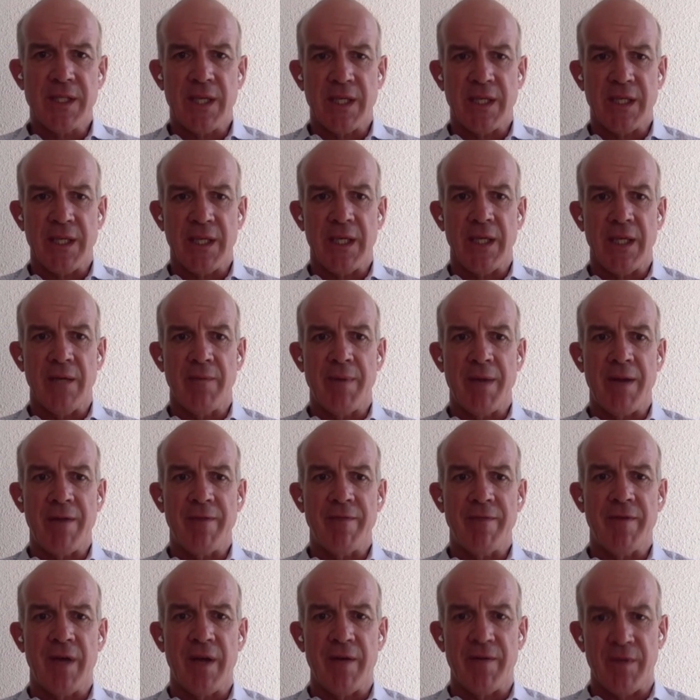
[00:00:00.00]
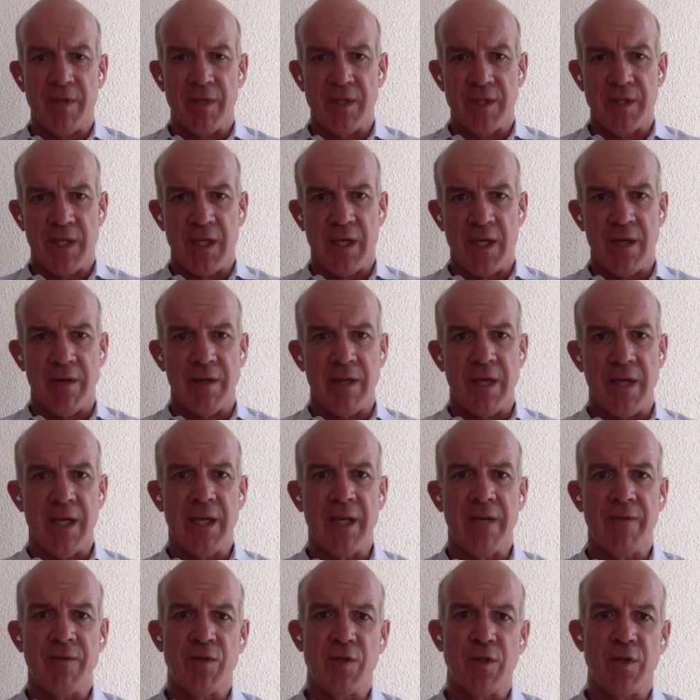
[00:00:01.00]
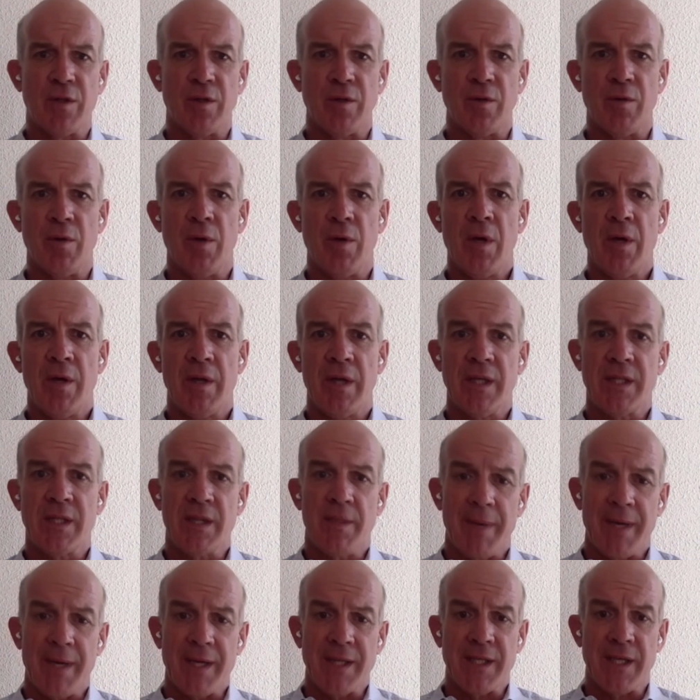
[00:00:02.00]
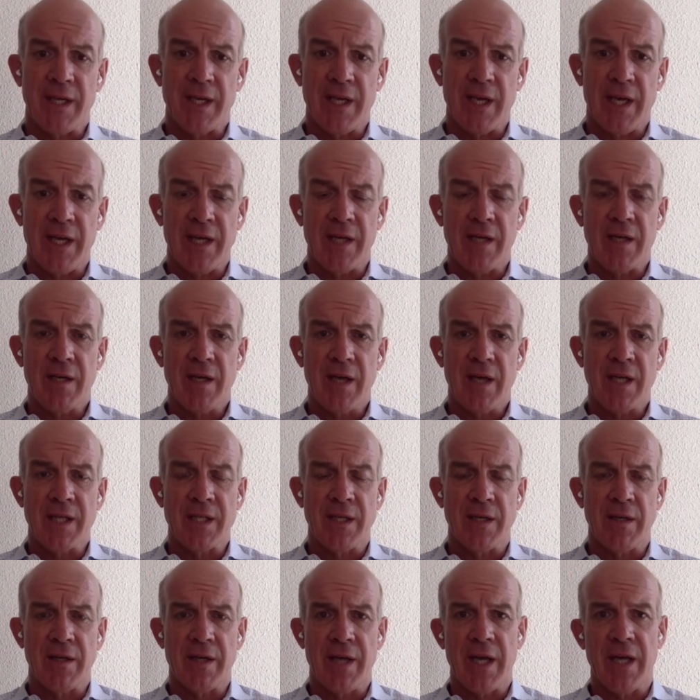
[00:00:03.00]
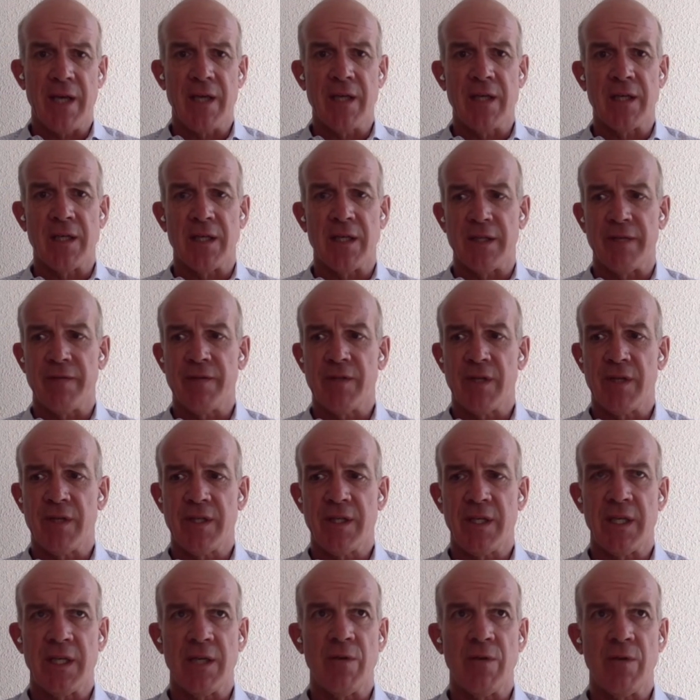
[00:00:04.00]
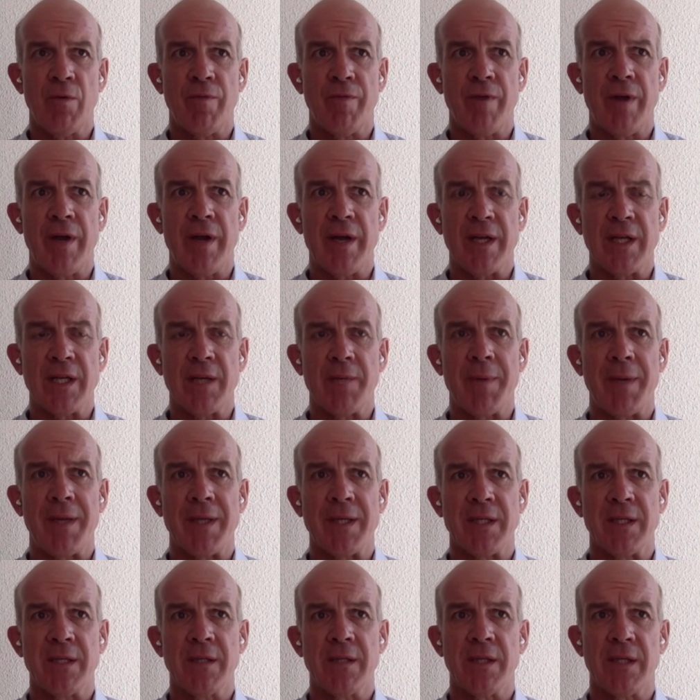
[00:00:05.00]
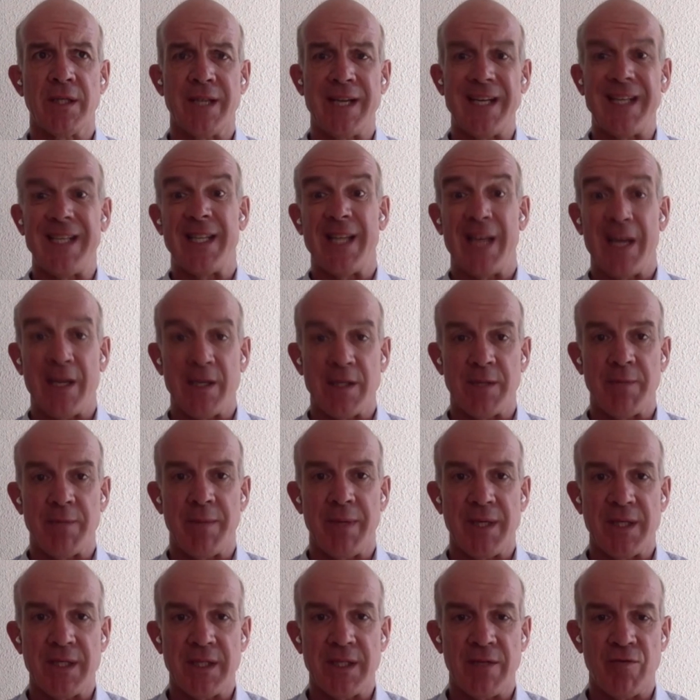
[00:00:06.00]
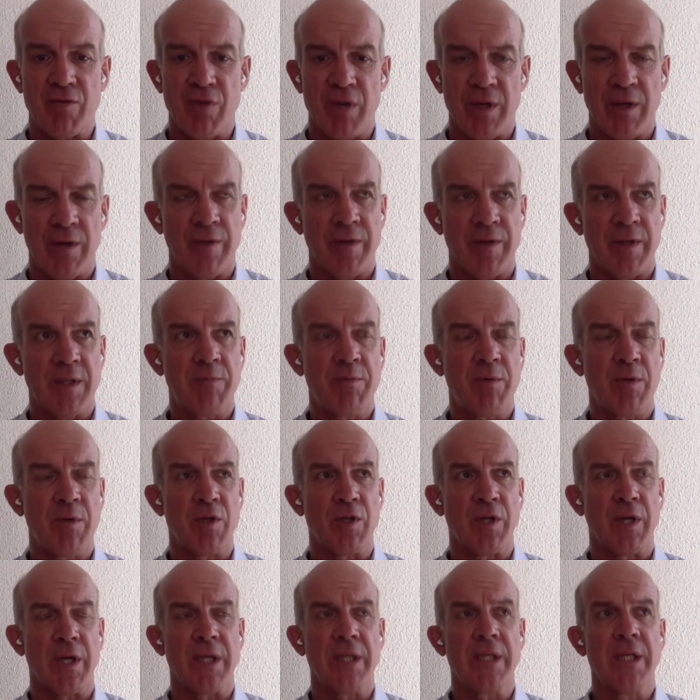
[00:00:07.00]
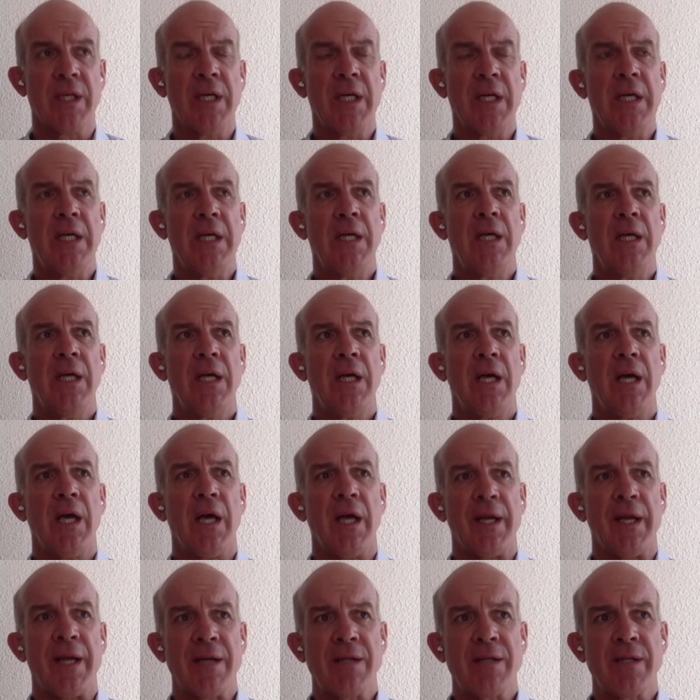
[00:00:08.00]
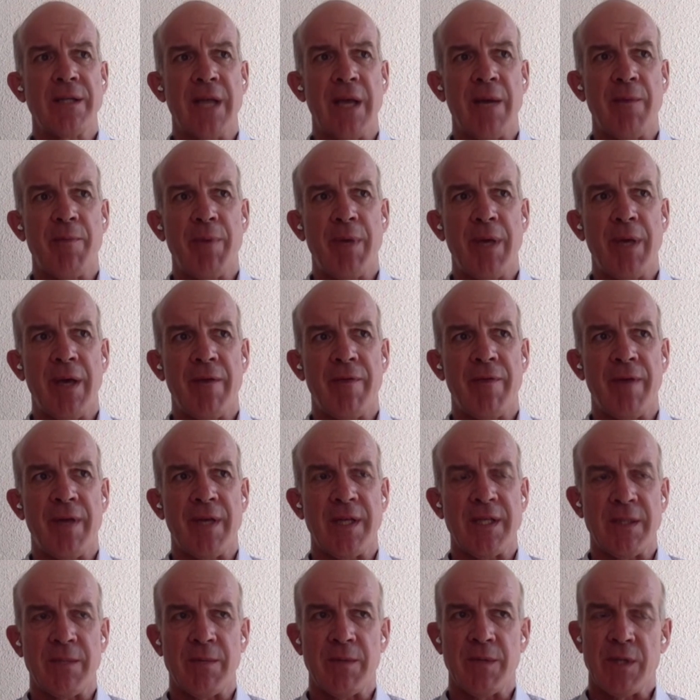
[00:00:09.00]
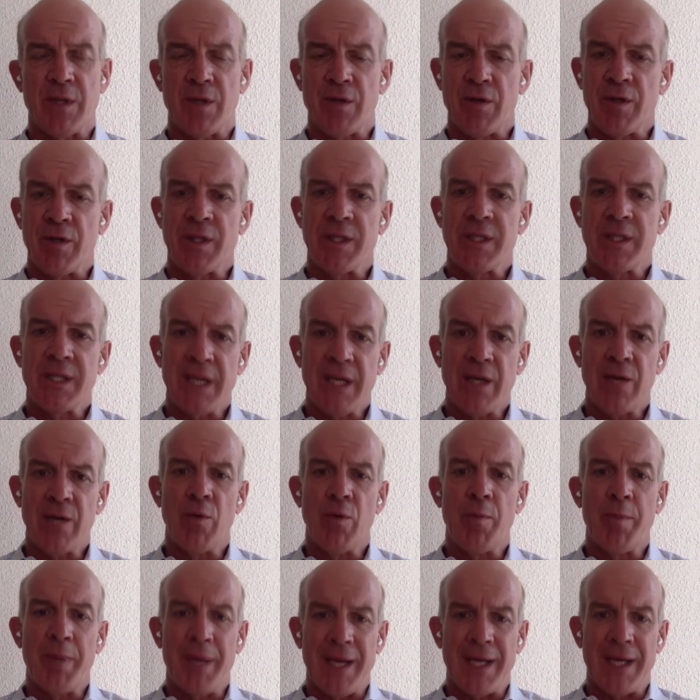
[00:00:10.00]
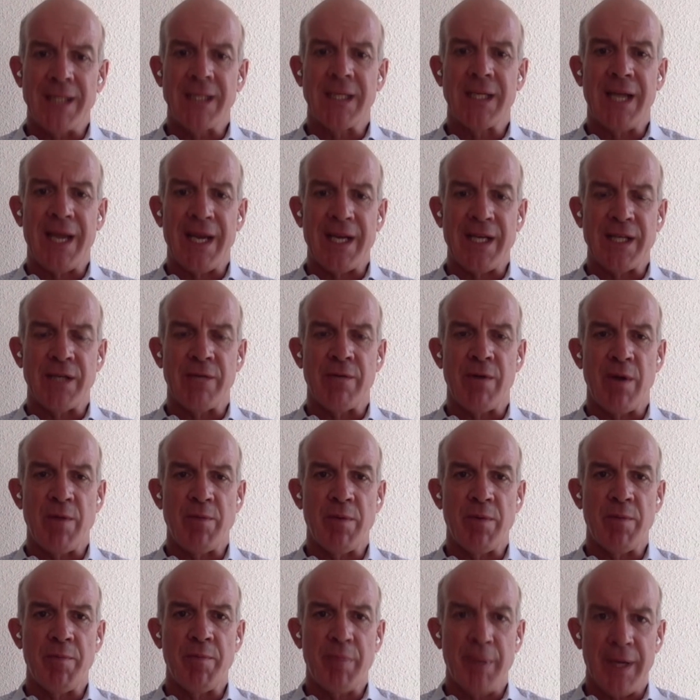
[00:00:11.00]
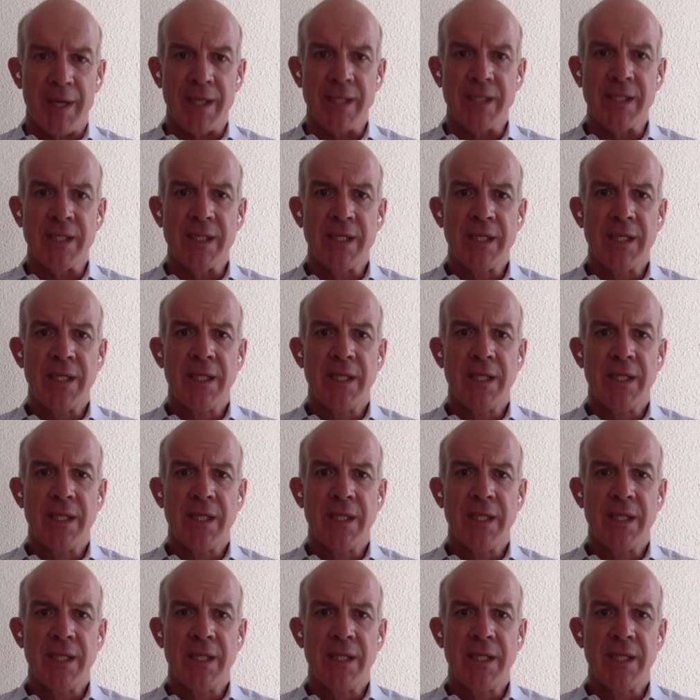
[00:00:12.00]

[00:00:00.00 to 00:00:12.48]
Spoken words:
study about 5 years ago, and that gives you, that's done by SRK Cardiff, so it's all very independent. There's 80,000 meters of drilling on this project. And out of that PFS, it was done on a single pit, land your open pit.